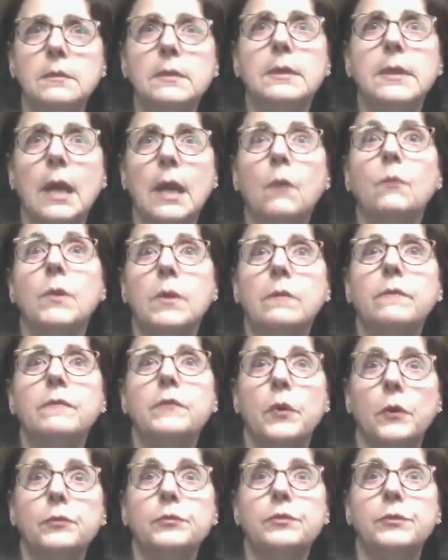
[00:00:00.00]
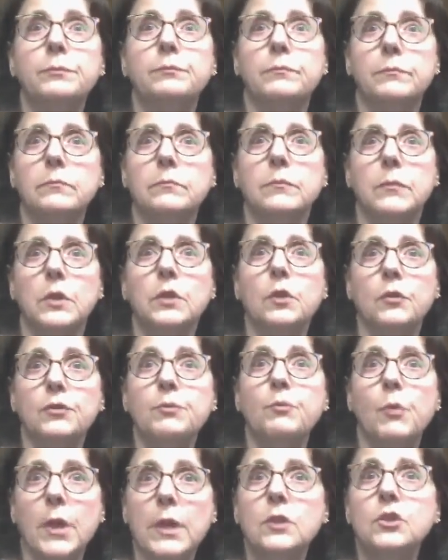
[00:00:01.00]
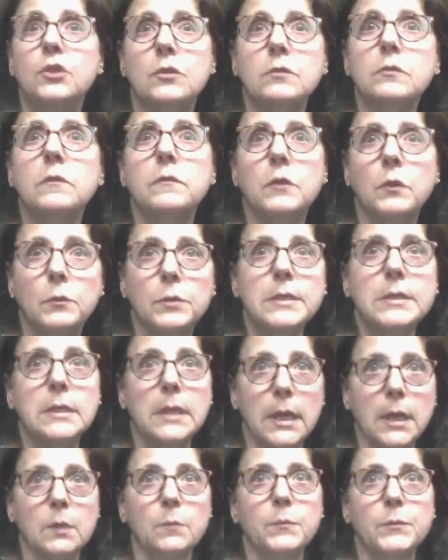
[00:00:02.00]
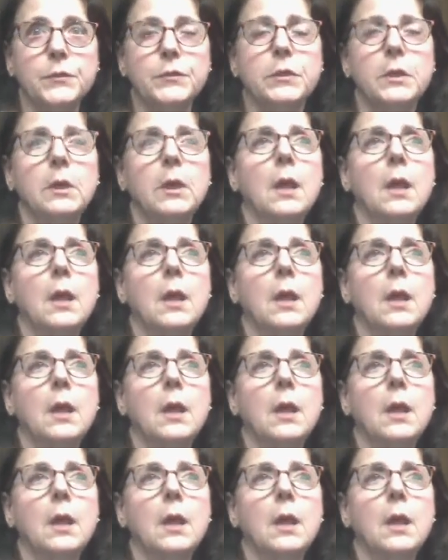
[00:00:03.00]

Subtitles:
get rid of those branches or those limbs.